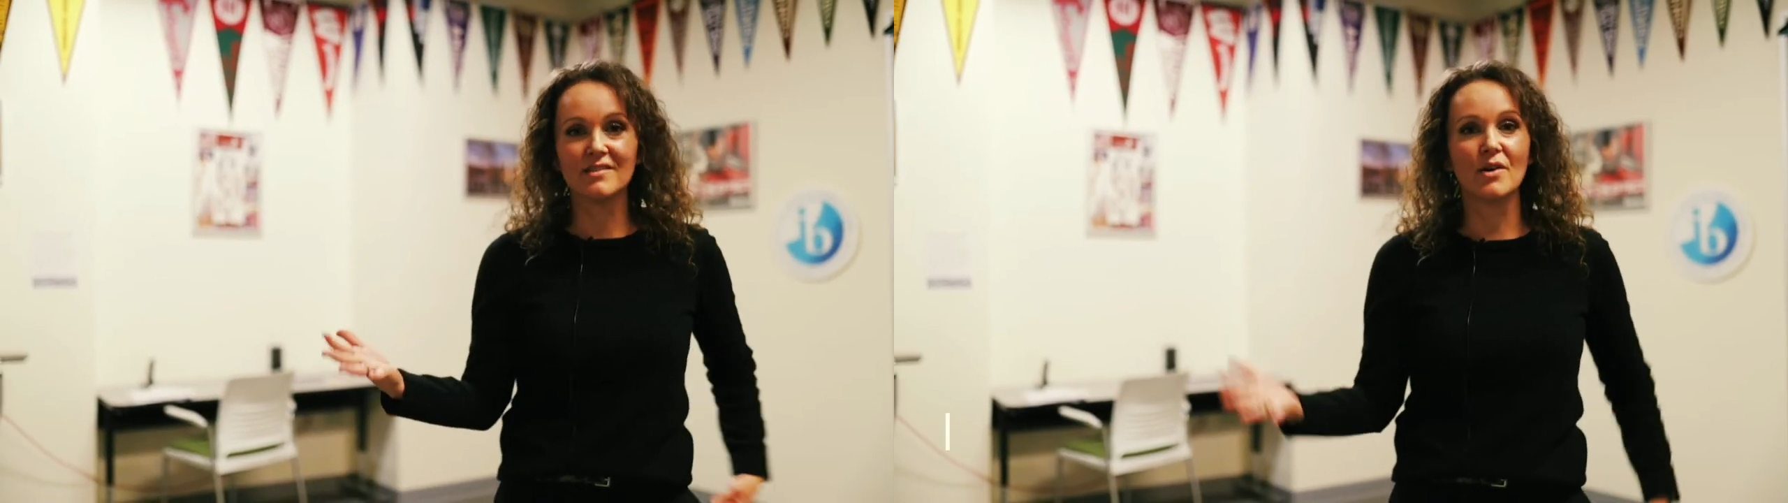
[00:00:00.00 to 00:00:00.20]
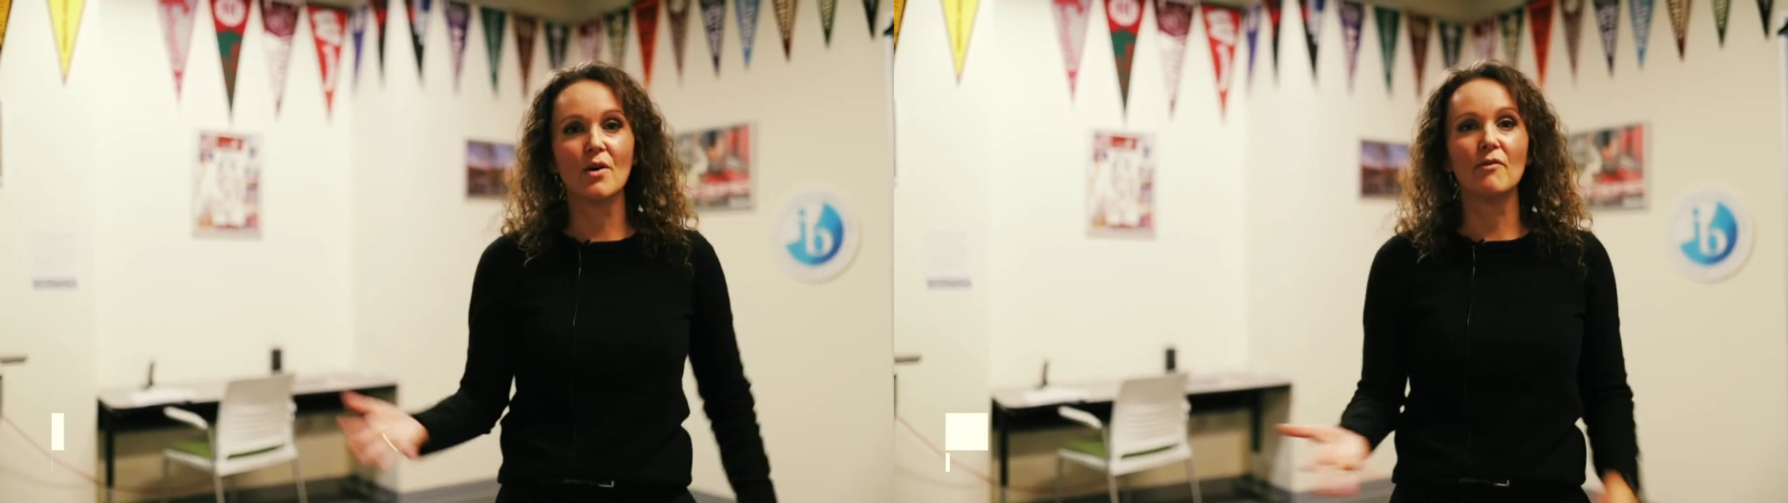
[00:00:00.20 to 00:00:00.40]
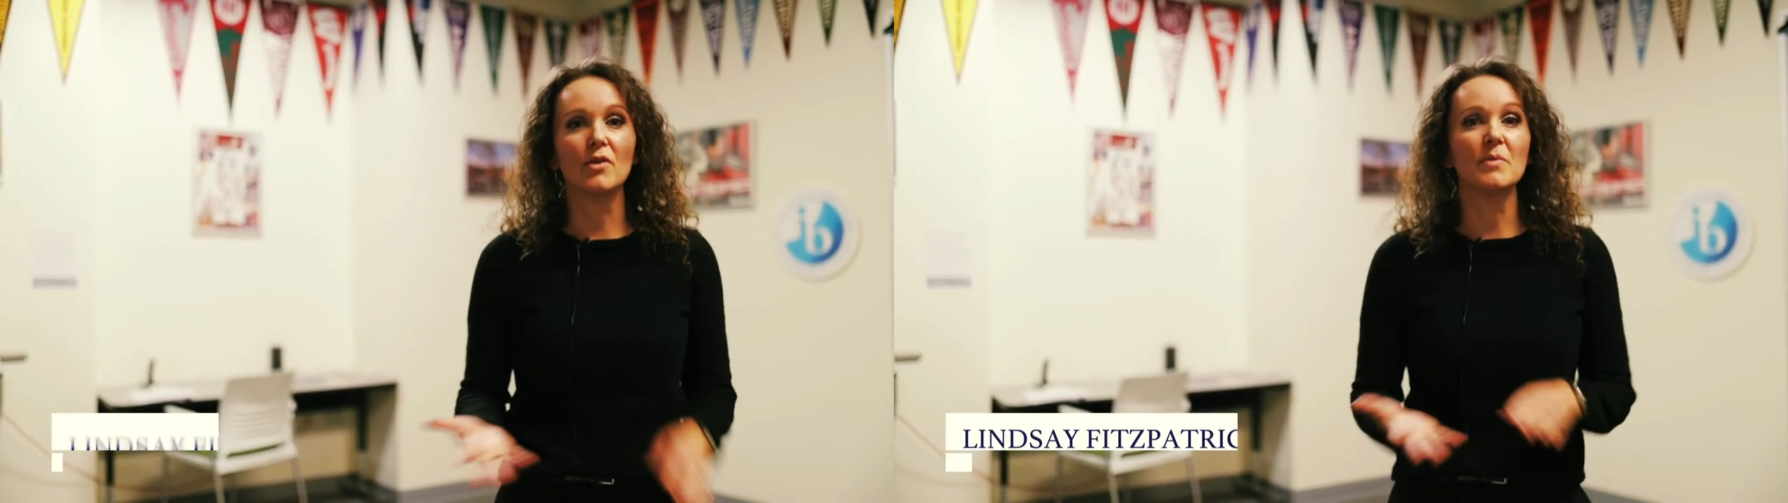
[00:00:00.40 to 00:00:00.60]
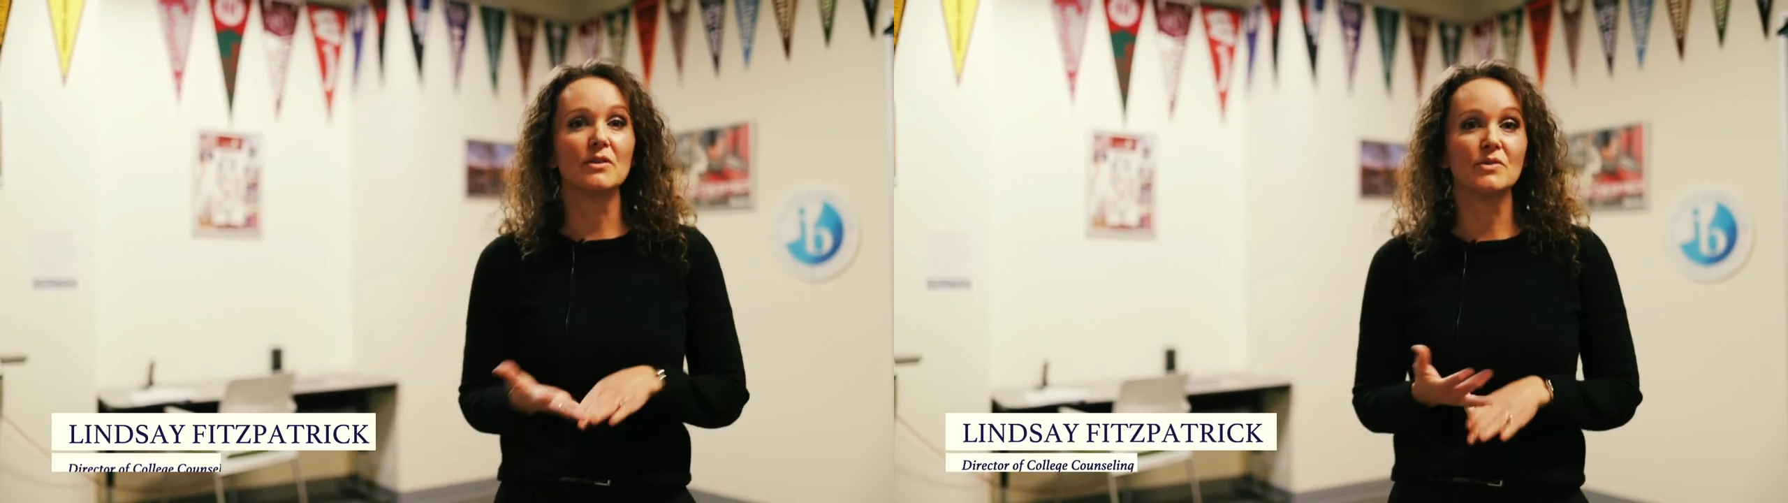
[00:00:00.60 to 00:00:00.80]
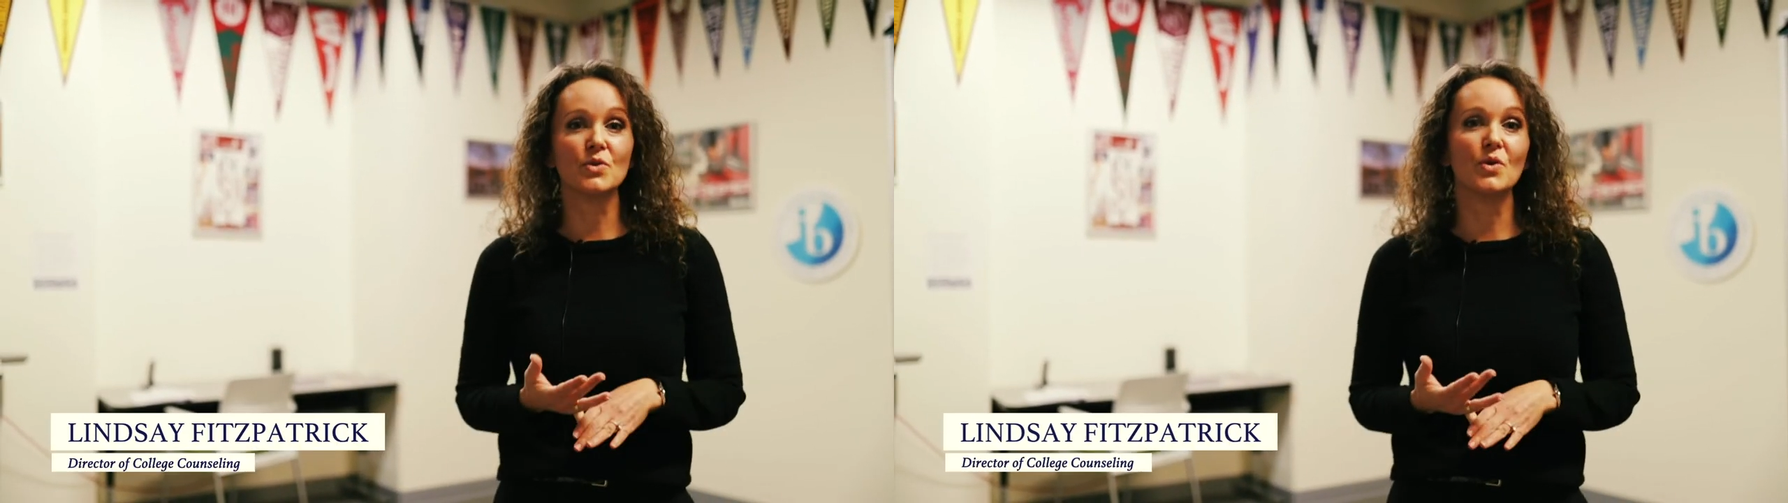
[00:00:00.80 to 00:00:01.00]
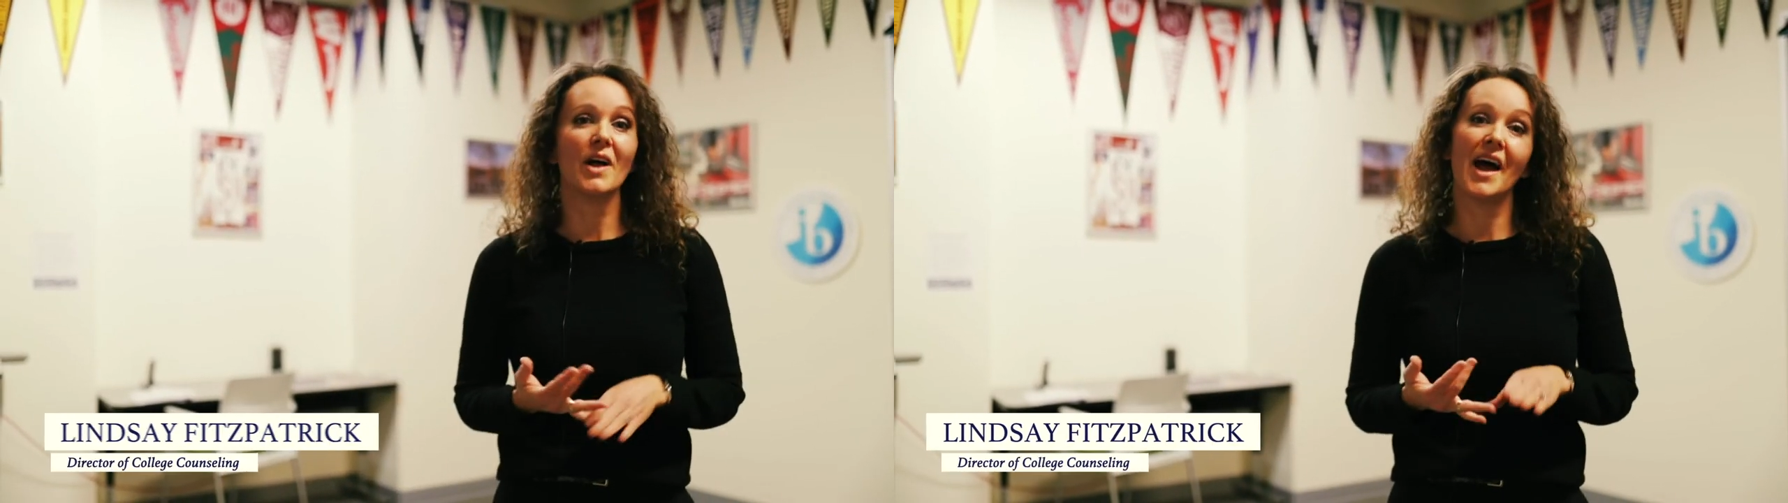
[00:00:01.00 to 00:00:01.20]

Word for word: so for middle school